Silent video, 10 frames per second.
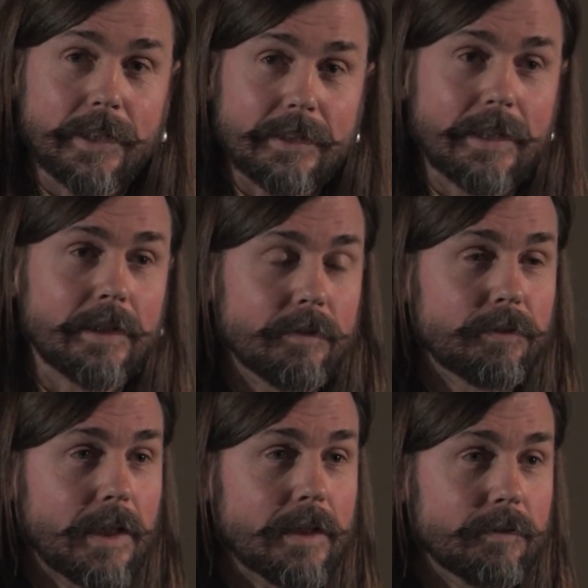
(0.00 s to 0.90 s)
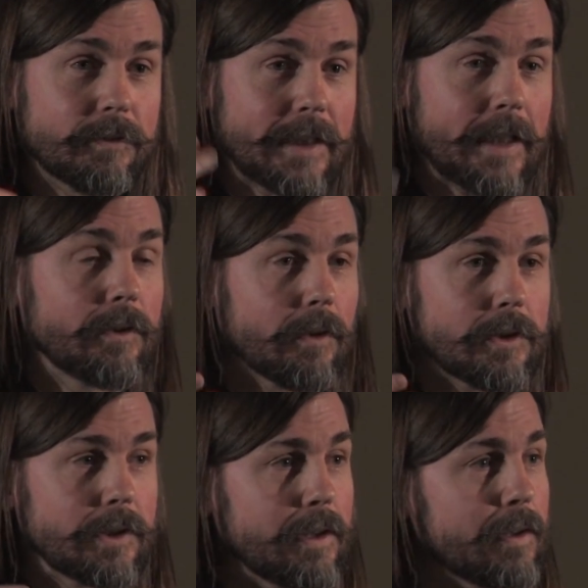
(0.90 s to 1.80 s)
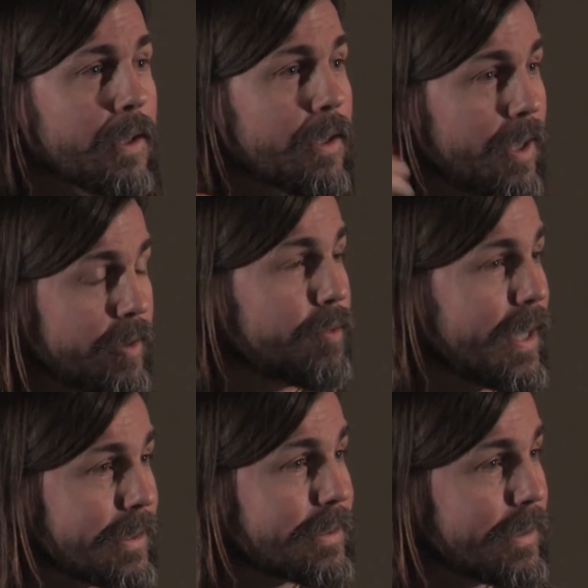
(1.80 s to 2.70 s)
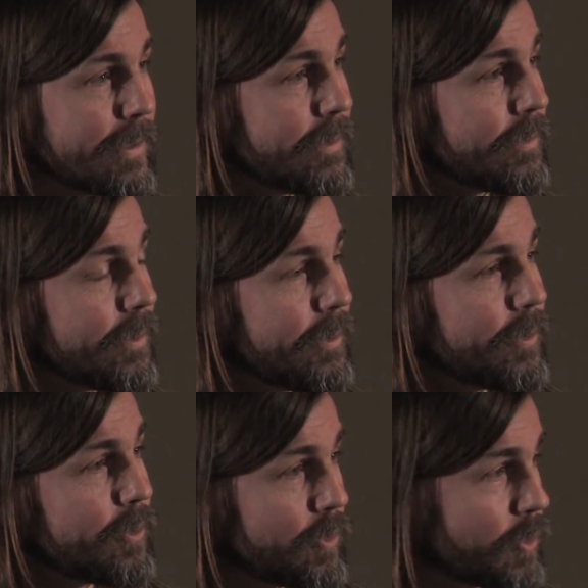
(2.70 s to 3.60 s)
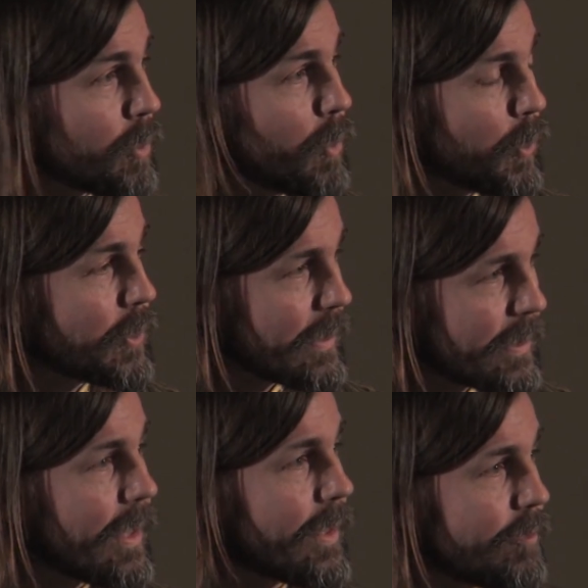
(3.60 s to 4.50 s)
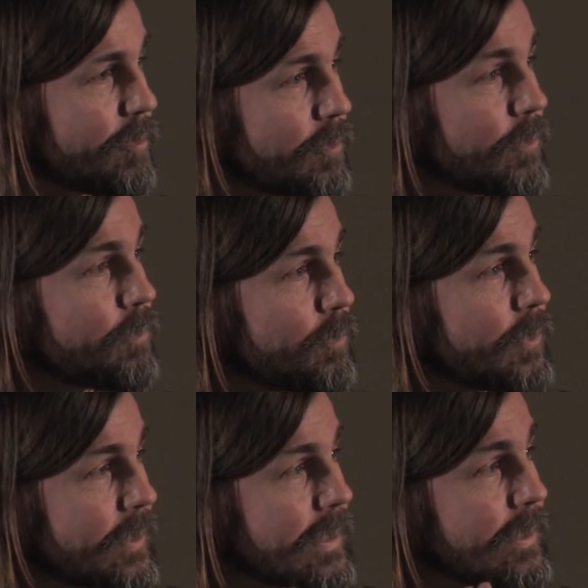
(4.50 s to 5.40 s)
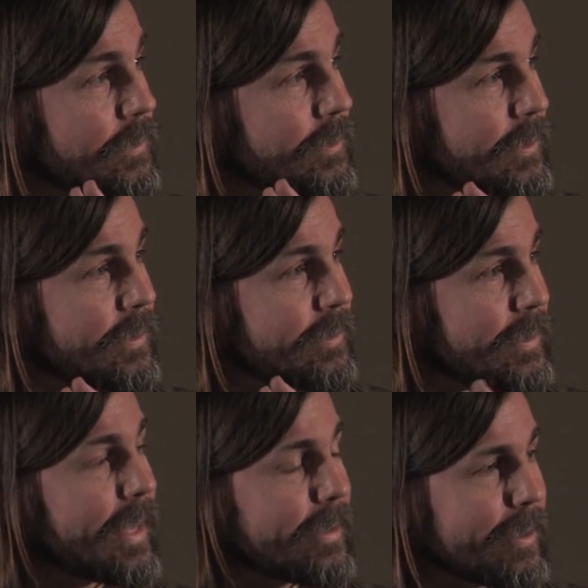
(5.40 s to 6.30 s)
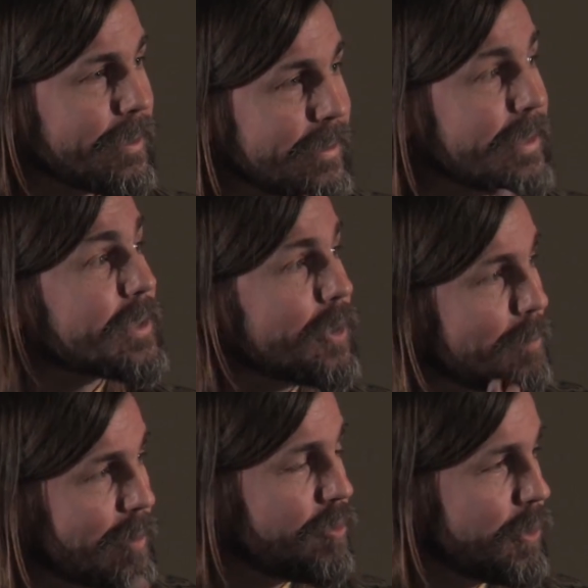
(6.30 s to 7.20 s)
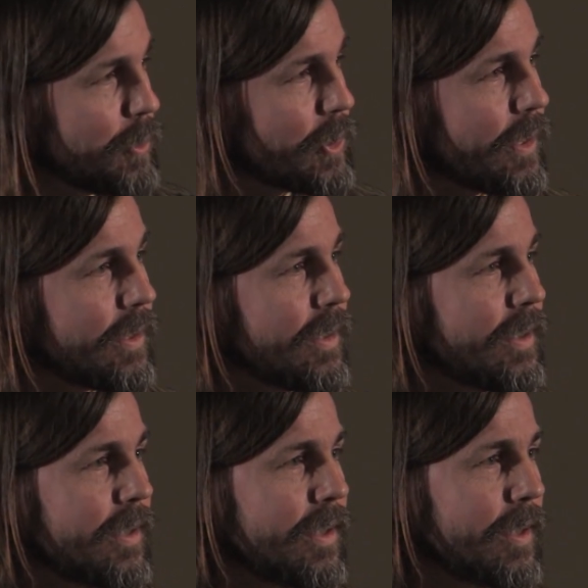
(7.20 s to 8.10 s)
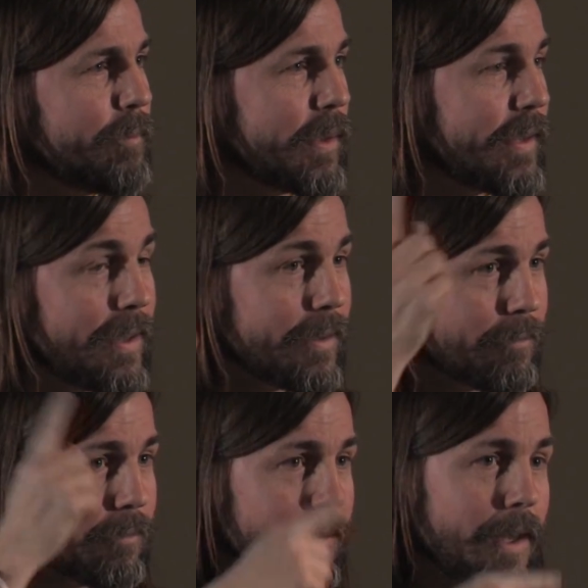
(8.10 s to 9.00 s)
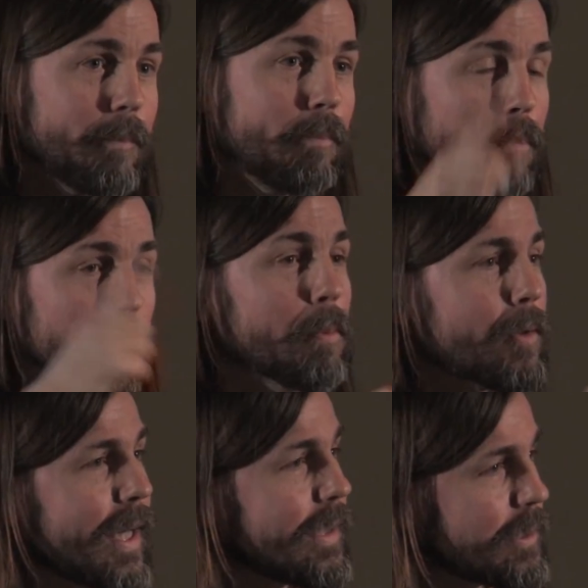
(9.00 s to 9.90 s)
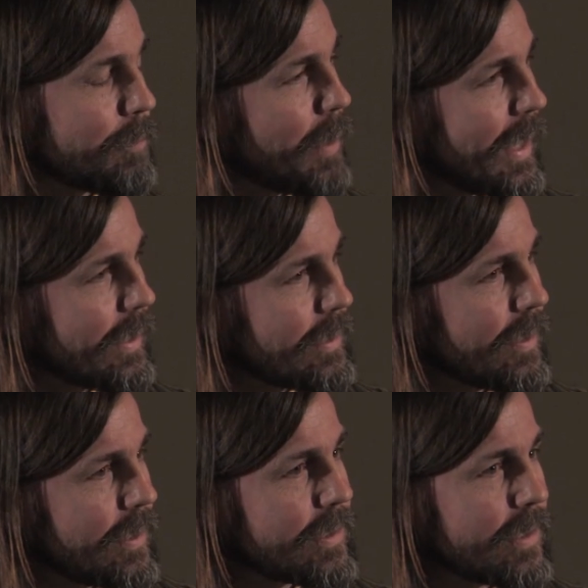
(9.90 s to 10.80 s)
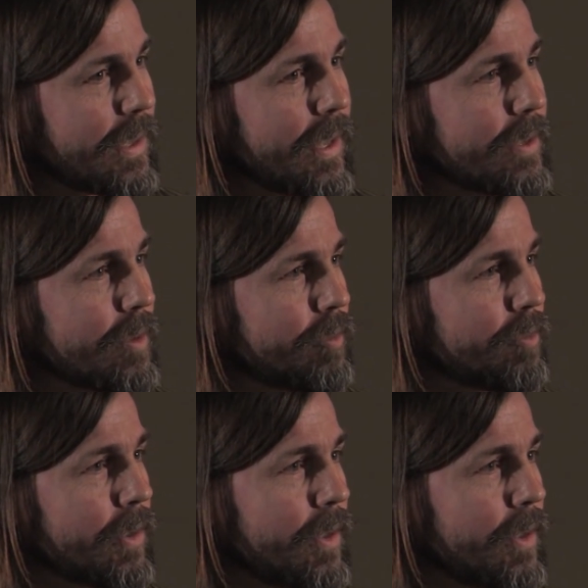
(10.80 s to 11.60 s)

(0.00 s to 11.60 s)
idea of kind of technology advancing towards this kind of technically determined future, but then it boomerangs back to this kind of